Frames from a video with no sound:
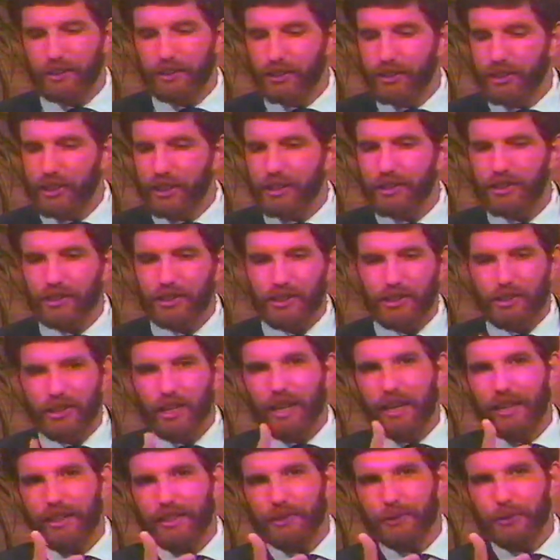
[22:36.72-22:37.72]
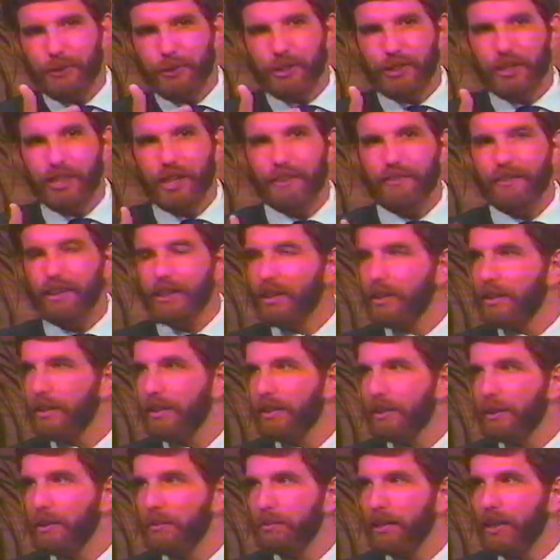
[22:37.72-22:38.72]
Jesus is receiving
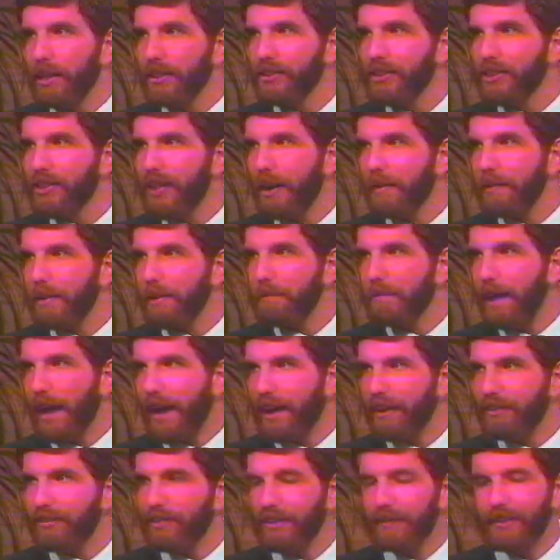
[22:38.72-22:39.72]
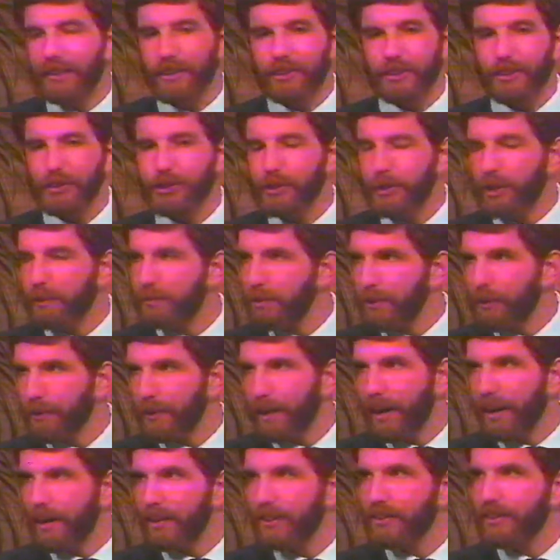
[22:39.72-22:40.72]
the brothers coming back from a trip
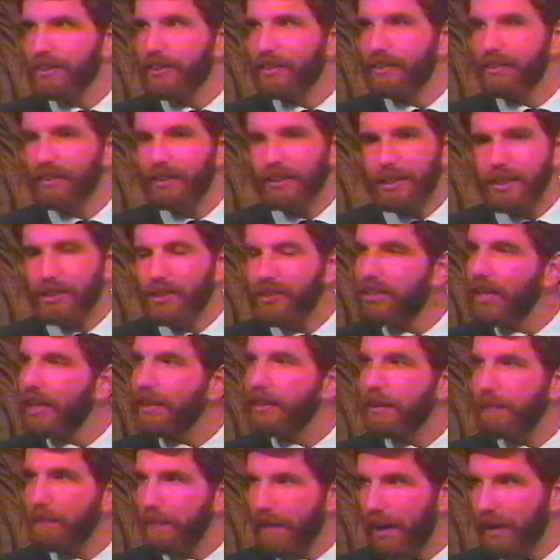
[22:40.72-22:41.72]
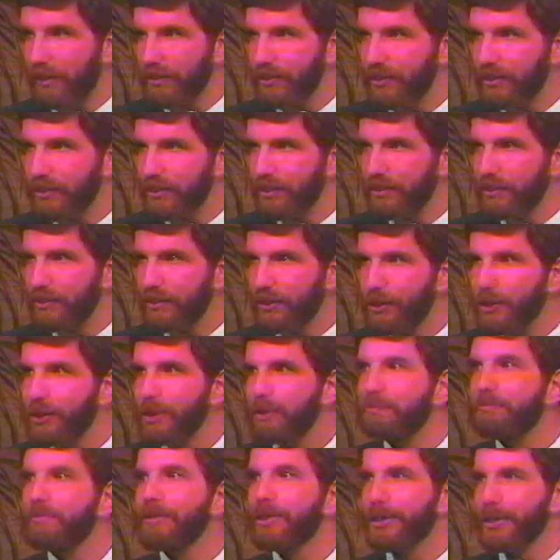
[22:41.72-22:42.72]
around, and he sent them out to do
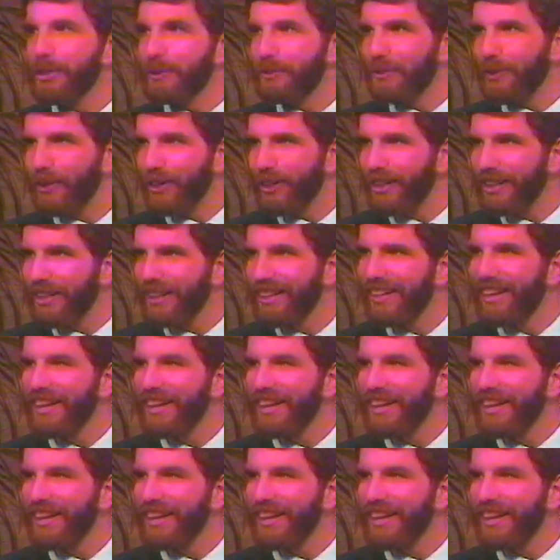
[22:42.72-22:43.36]
some mission work.